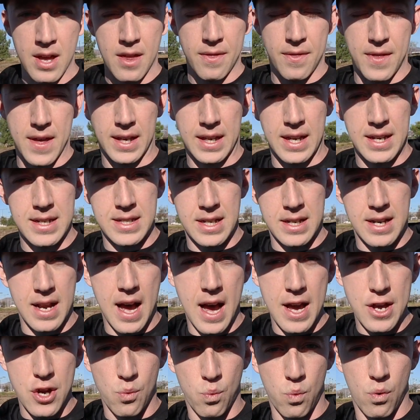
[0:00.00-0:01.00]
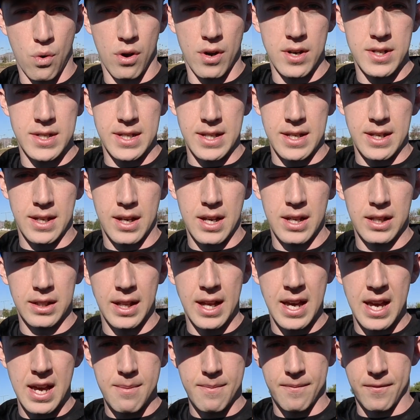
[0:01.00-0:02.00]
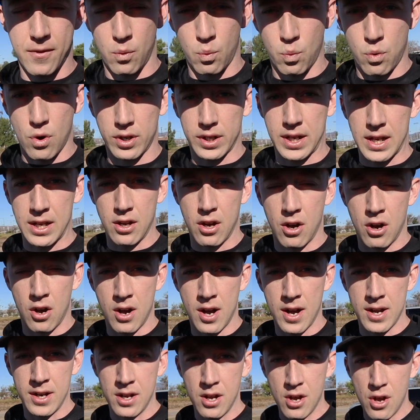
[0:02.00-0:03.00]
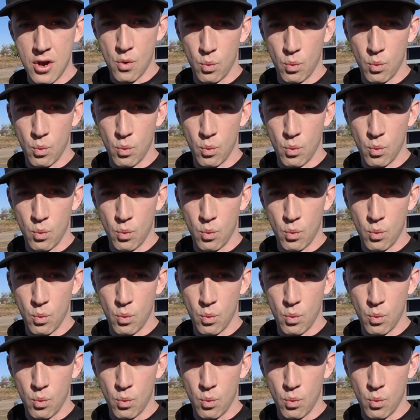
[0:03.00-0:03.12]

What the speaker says: They can deny your warranty claim for working on